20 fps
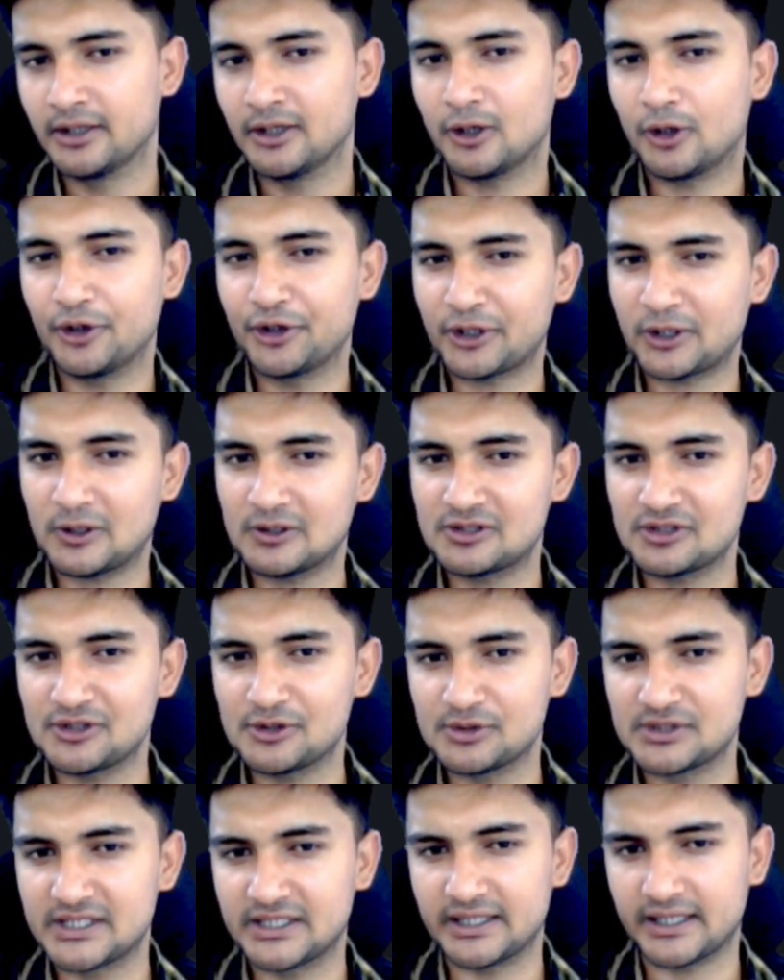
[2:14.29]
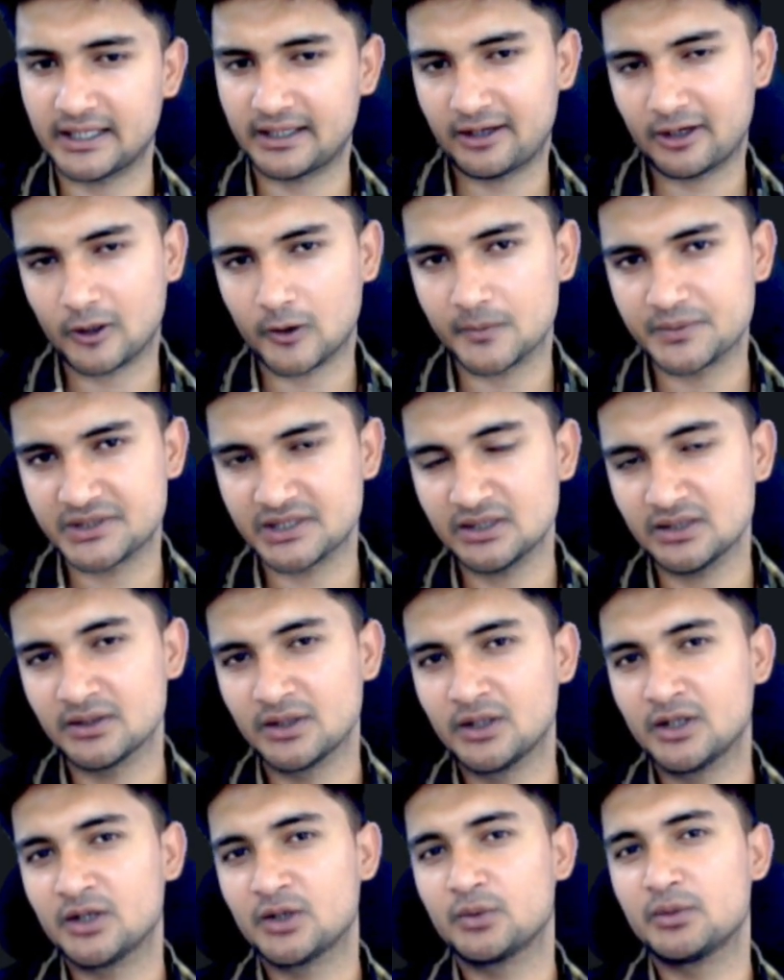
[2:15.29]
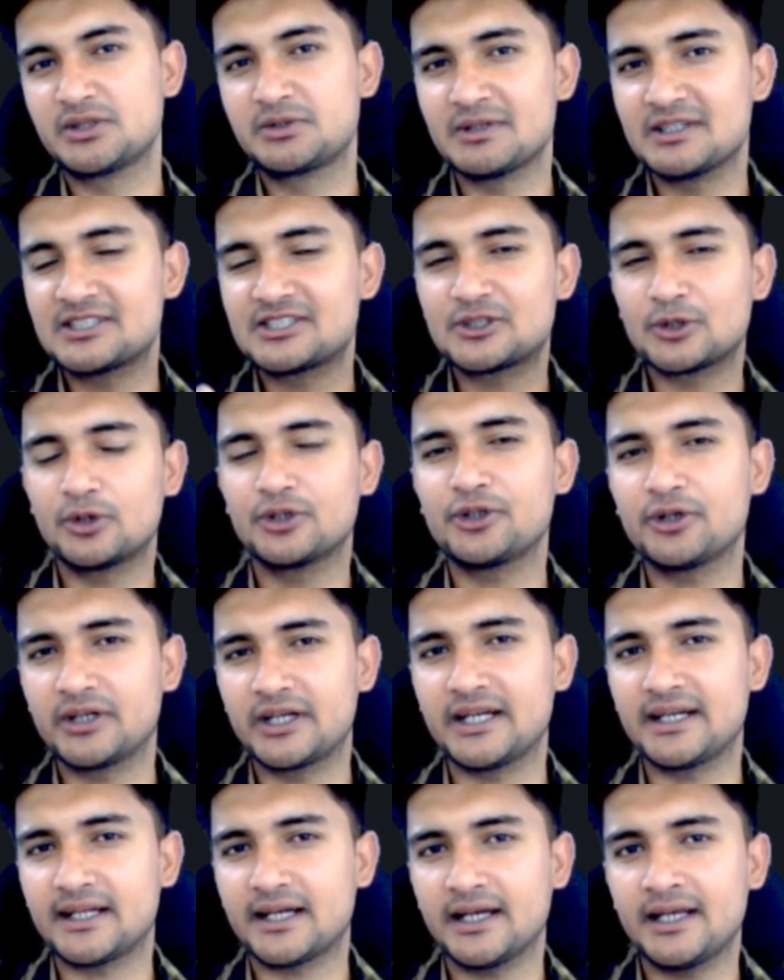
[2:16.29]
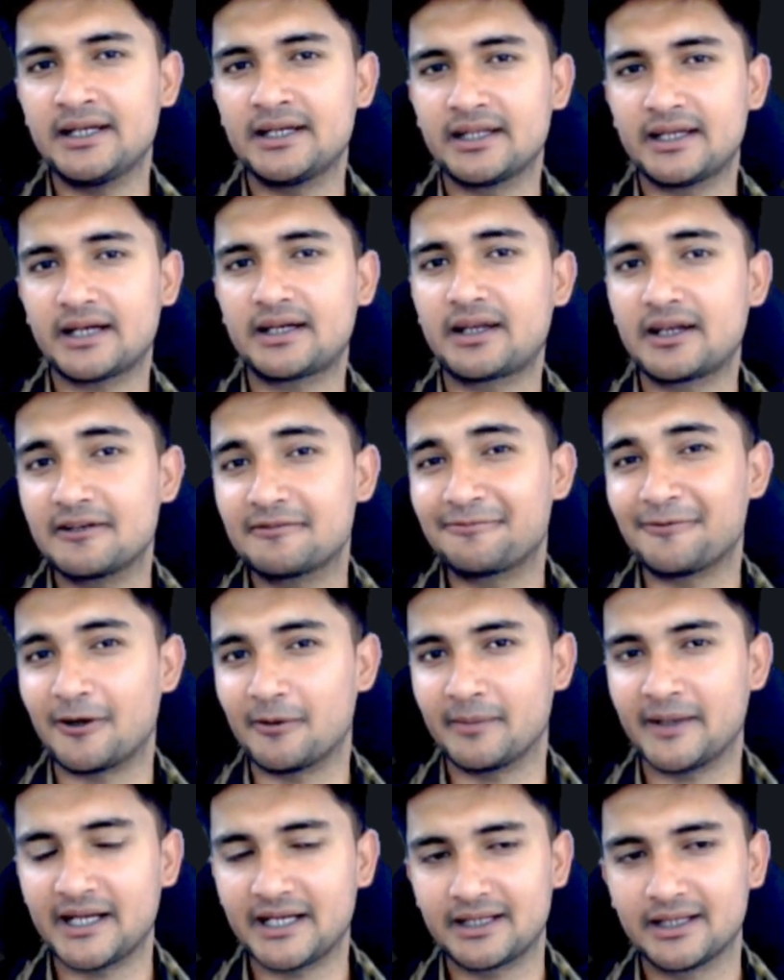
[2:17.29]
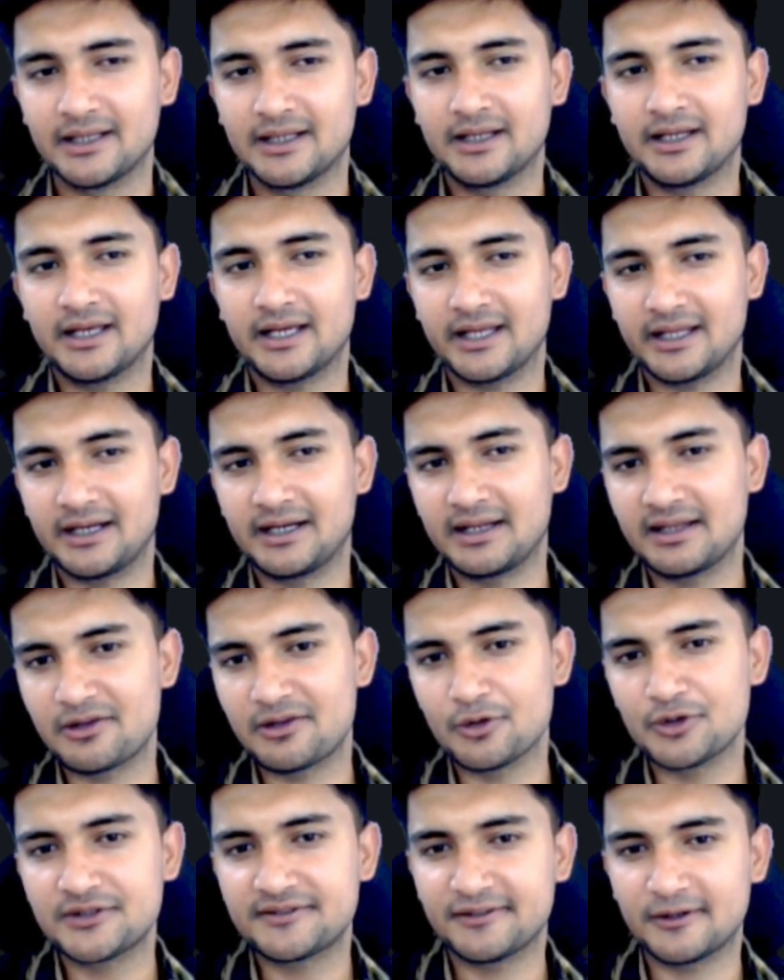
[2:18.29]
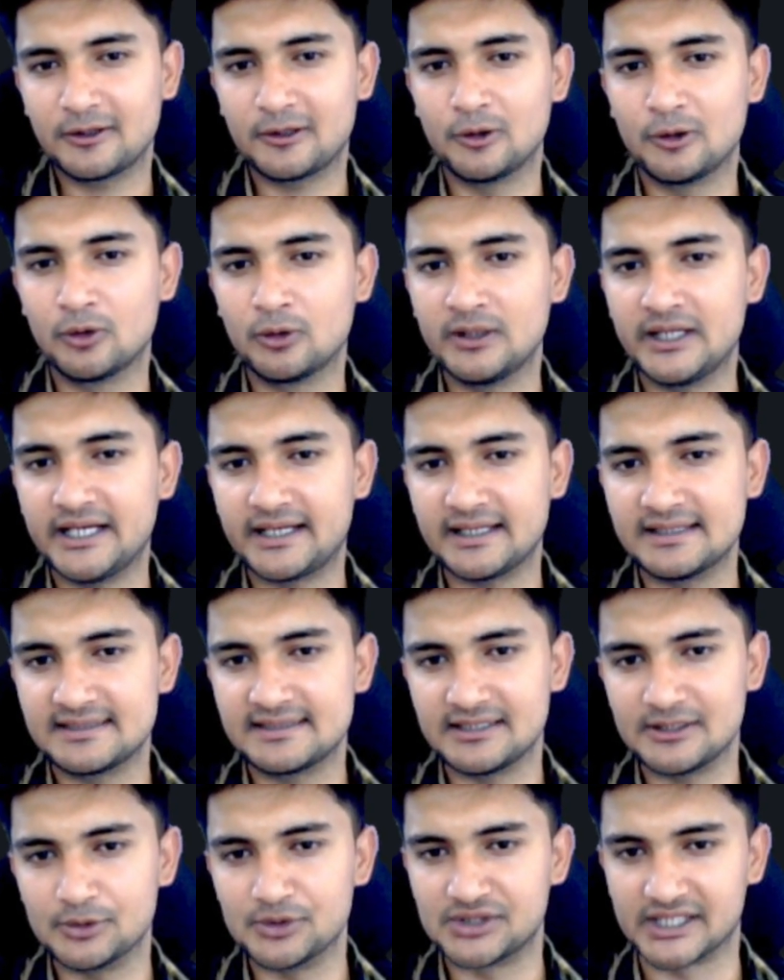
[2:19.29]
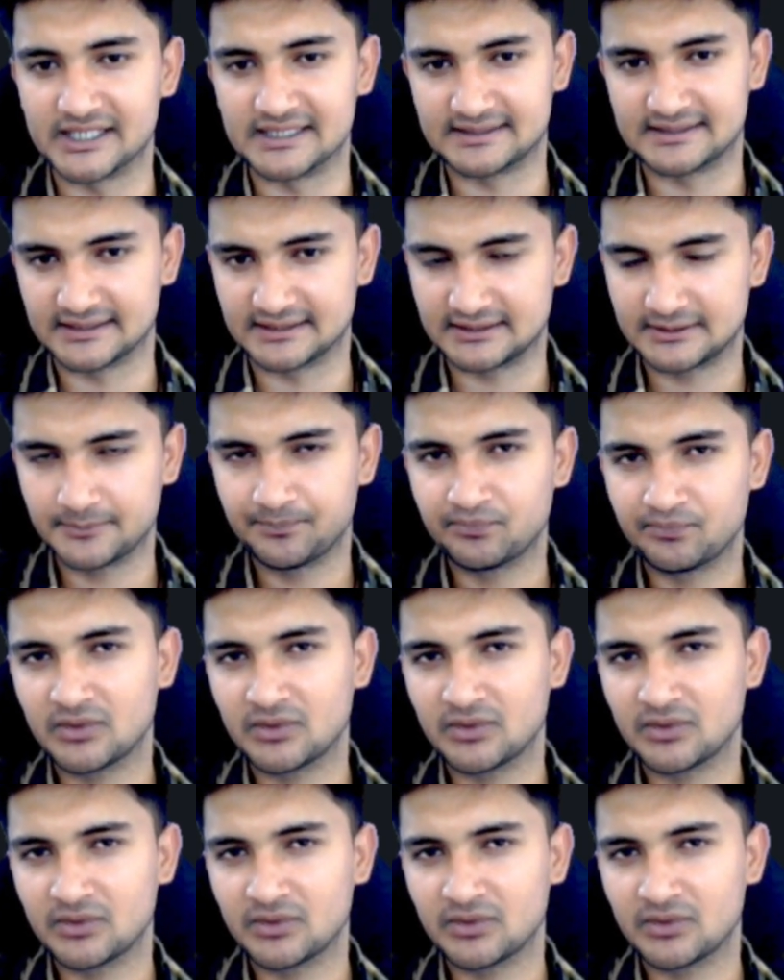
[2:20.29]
Or you can also use the directory option, which will store your data in directory format, and it is used for low latency use cases.